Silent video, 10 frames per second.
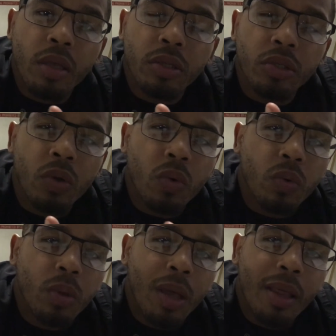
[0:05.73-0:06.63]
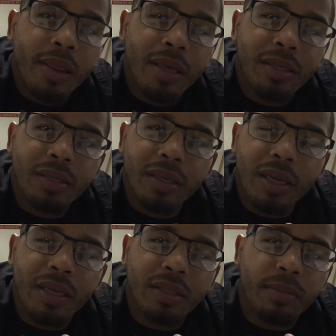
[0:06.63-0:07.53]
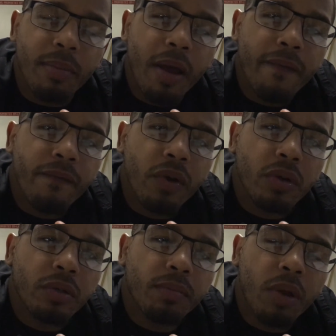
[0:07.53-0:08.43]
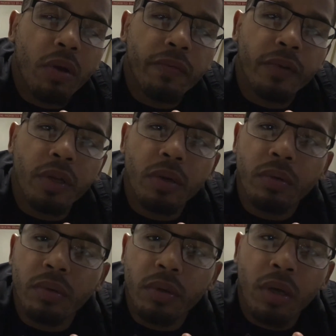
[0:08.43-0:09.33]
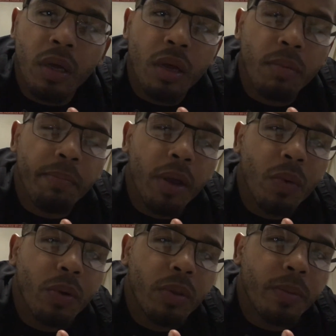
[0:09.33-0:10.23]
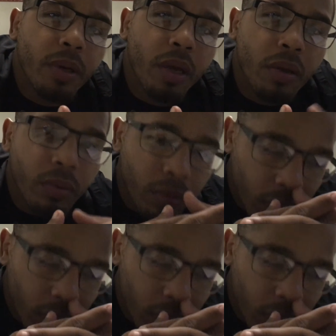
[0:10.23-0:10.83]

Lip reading: So, this is my first blog video. Bear with me now.